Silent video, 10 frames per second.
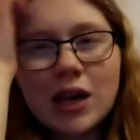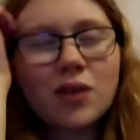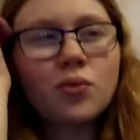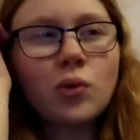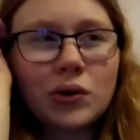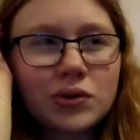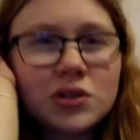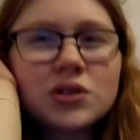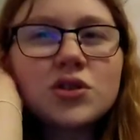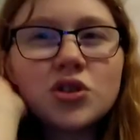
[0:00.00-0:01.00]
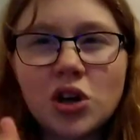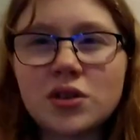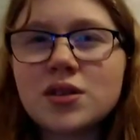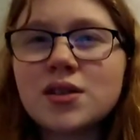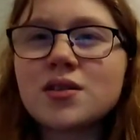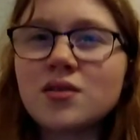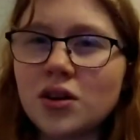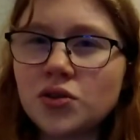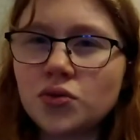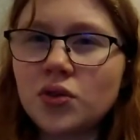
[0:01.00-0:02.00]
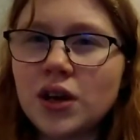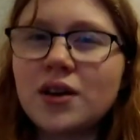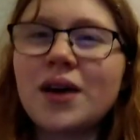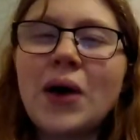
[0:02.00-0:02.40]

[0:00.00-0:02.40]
it was just Nigel Green.